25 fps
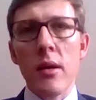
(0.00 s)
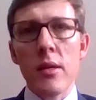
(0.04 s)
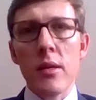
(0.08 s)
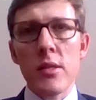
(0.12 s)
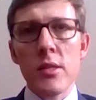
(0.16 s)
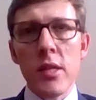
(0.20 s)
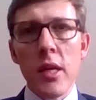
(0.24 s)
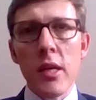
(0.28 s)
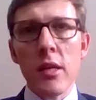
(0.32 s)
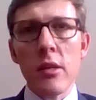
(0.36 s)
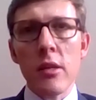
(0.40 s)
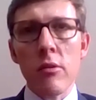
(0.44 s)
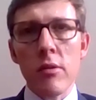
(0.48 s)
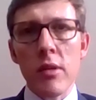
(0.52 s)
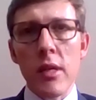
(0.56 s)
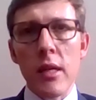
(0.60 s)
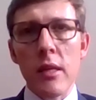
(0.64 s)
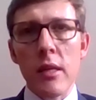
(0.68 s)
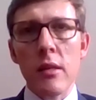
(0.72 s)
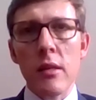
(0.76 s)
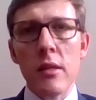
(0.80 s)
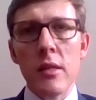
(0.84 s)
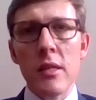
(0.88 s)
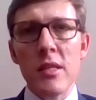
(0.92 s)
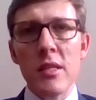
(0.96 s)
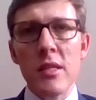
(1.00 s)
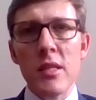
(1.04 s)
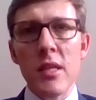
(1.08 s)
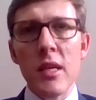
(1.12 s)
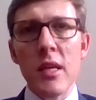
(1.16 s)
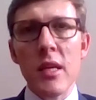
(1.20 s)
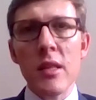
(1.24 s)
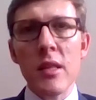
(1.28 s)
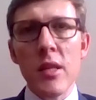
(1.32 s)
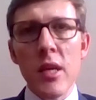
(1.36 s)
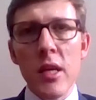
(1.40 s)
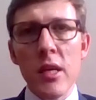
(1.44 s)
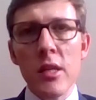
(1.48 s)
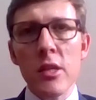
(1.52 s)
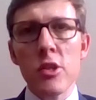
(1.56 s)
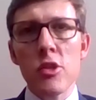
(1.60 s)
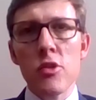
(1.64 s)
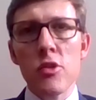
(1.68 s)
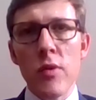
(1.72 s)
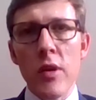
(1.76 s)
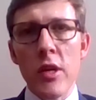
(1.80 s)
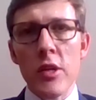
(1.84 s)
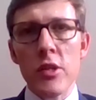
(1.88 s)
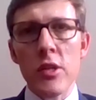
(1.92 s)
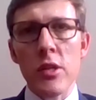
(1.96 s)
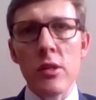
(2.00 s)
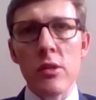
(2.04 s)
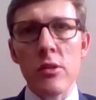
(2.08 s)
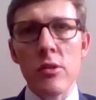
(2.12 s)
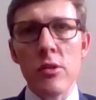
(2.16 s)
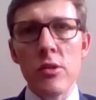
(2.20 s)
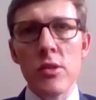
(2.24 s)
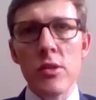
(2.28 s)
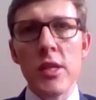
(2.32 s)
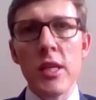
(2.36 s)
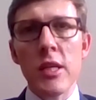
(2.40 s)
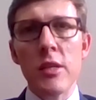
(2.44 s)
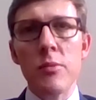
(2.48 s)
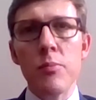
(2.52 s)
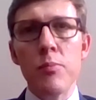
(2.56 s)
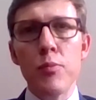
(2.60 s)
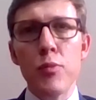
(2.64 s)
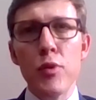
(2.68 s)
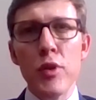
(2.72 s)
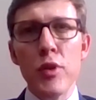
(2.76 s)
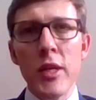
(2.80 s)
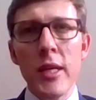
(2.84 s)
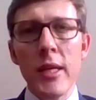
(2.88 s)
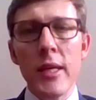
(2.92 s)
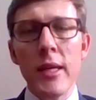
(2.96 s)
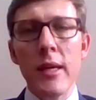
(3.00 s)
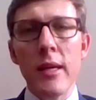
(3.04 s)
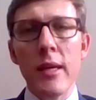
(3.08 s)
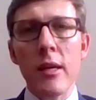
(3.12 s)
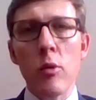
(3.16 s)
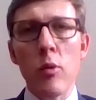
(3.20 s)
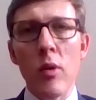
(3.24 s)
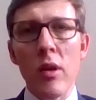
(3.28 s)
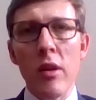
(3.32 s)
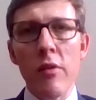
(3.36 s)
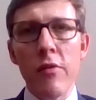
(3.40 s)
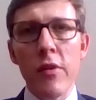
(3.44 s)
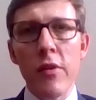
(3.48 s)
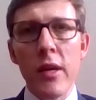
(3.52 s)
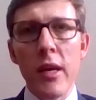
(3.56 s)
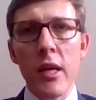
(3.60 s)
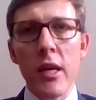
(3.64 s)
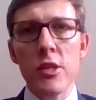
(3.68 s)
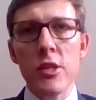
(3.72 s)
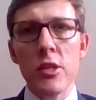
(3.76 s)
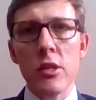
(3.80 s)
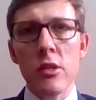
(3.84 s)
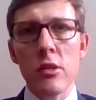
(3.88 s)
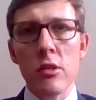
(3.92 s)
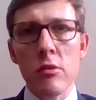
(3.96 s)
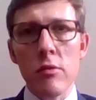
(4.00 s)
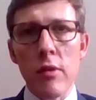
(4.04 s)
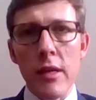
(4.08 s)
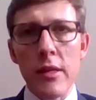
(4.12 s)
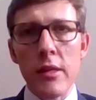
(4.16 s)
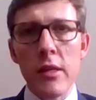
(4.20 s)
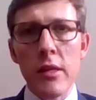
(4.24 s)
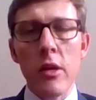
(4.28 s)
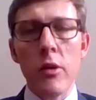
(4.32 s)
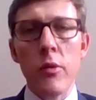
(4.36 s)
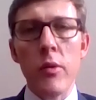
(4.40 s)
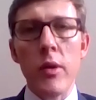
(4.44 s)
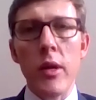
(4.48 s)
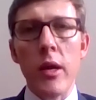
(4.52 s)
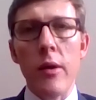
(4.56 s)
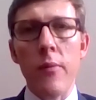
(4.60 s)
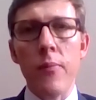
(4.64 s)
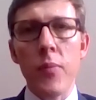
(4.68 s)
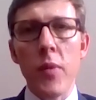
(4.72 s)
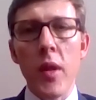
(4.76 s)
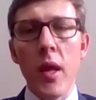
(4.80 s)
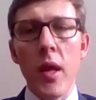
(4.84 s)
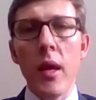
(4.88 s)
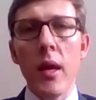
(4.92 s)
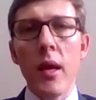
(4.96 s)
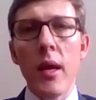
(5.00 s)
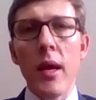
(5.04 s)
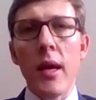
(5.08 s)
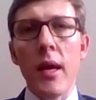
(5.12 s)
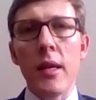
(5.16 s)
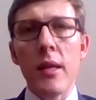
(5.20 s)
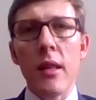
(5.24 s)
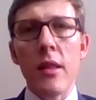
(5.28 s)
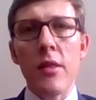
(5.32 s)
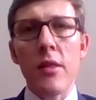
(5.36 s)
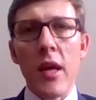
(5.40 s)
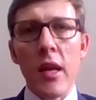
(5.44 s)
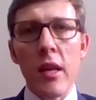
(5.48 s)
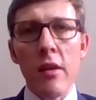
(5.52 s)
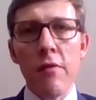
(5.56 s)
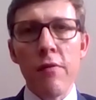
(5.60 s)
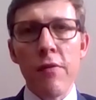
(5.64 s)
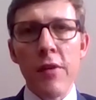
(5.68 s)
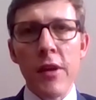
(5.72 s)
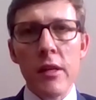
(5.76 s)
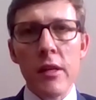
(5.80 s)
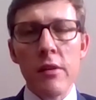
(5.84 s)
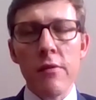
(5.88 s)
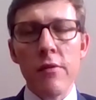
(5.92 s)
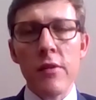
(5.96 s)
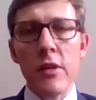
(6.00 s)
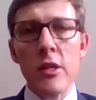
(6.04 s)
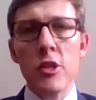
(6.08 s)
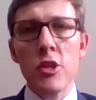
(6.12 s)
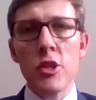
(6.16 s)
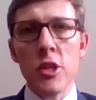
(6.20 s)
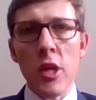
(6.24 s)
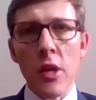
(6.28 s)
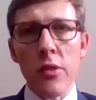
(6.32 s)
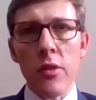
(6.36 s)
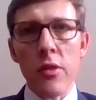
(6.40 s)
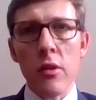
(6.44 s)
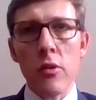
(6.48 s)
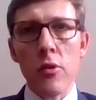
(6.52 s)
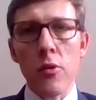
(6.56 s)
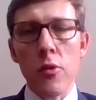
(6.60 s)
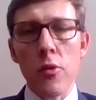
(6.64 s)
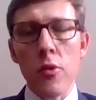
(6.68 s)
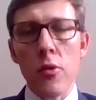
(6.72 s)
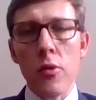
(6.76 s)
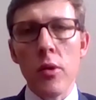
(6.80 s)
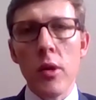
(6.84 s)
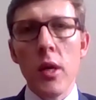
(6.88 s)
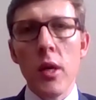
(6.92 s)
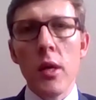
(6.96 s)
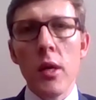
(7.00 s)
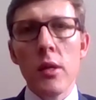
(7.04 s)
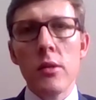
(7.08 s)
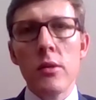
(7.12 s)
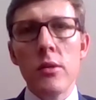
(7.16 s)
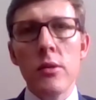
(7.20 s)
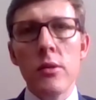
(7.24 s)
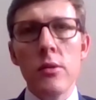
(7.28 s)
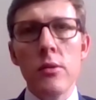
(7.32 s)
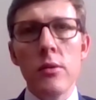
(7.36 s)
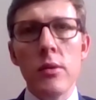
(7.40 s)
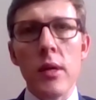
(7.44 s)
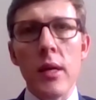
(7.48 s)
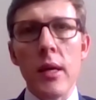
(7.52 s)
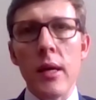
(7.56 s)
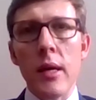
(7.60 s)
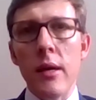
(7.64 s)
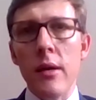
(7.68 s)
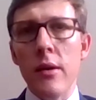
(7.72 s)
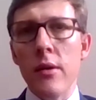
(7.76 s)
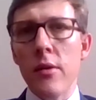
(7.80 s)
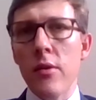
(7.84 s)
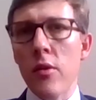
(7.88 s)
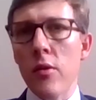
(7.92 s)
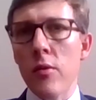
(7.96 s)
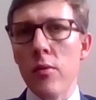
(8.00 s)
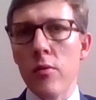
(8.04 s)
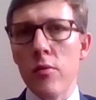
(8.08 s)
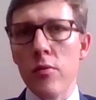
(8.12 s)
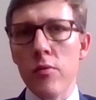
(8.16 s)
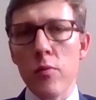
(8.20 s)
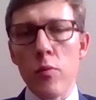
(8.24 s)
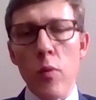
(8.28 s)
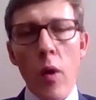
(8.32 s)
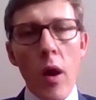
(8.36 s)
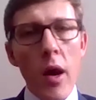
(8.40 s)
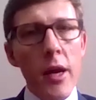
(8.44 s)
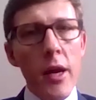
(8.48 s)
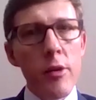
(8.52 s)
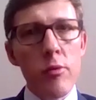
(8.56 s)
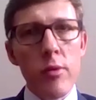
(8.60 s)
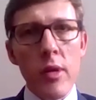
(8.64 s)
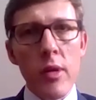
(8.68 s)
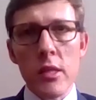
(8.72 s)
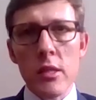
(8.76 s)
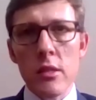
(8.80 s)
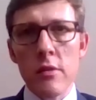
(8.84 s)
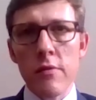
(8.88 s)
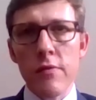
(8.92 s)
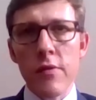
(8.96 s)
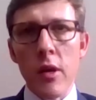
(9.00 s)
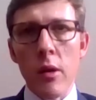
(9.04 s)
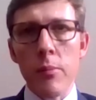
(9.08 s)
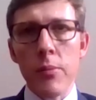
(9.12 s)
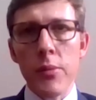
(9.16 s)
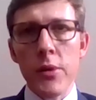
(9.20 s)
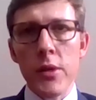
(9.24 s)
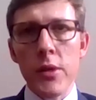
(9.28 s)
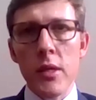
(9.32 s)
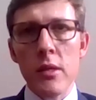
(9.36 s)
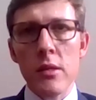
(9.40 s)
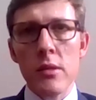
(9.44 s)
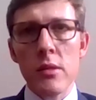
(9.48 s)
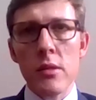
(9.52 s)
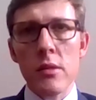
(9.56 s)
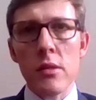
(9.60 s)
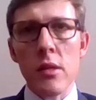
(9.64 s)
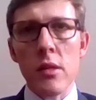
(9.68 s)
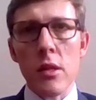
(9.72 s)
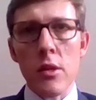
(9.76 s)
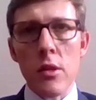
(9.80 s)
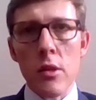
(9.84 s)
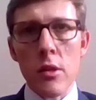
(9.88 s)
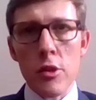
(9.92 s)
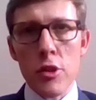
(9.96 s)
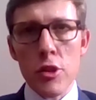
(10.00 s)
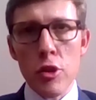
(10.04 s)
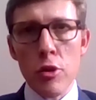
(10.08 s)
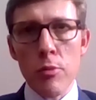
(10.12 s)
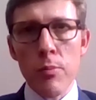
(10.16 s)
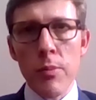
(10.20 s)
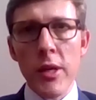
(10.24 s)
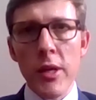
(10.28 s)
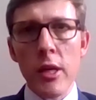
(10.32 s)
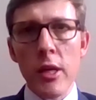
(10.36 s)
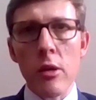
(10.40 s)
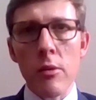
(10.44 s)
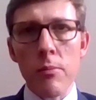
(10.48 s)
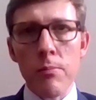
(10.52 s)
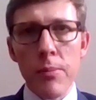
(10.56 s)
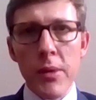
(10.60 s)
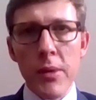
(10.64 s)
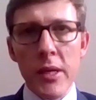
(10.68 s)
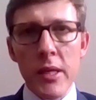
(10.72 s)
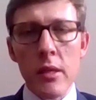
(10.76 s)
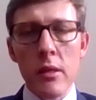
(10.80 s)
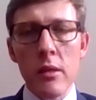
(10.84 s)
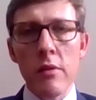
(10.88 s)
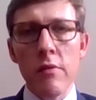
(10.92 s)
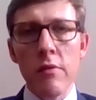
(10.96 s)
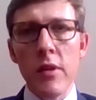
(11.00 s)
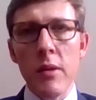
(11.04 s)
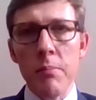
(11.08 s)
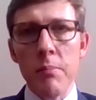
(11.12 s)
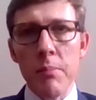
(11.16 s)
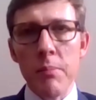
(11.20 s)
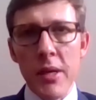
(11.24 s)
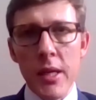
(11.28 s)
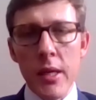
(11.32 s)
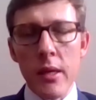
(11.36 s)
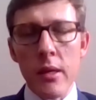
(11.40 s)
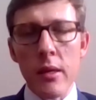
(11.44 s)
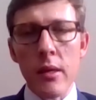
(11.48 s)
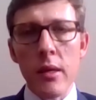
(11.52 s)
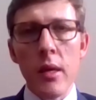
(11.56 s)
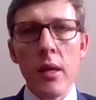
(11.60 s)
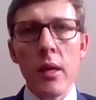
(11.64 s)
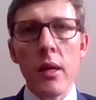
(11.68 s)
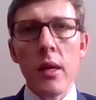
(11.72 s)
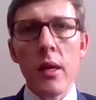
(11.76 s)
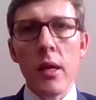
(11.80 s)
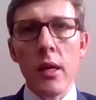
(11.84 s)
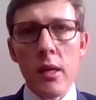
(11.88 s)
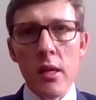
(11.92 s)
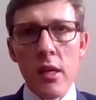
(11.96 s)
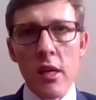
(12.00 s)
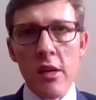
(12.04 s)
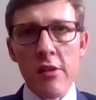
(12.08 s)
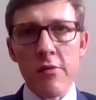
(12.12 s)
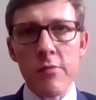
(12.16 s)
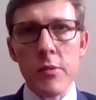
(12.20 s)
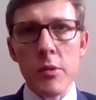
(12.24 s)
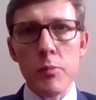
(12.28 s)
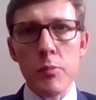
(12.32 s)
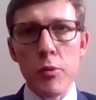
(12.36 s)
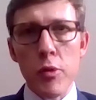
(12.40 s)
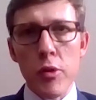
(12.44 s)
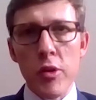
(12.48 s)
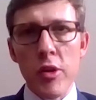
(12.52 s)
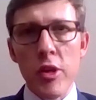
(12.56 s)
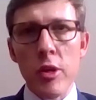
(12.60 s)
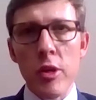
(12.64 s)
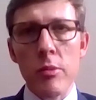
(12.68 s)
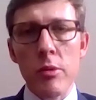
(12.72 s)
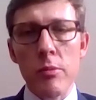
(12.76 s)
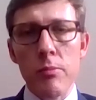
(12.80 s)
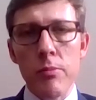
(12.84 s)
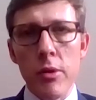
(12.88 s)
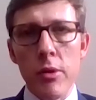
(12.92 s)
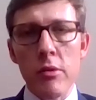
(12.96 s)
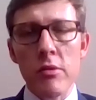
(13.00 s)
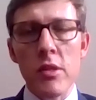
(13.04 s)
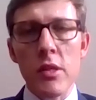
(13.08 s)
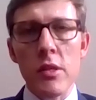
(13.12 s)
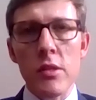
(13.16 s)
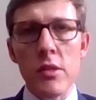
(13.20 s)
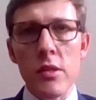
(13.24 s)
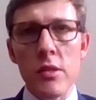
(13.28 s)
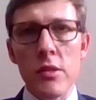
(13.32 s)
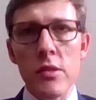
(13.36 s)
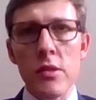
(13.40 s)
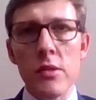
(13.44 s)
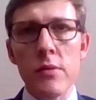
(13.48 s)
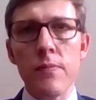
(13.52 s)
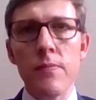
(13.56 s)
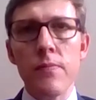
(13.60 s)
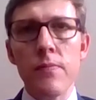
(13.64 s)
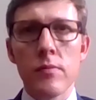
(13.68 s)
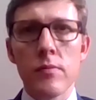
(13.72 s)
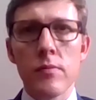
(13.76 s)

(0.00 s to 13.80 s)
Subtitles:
state-owned entities in their discretion to set pre-qualification criteria. And that effectively shut the door to the wide range of companies that should be competitively bidding in government procurement processes.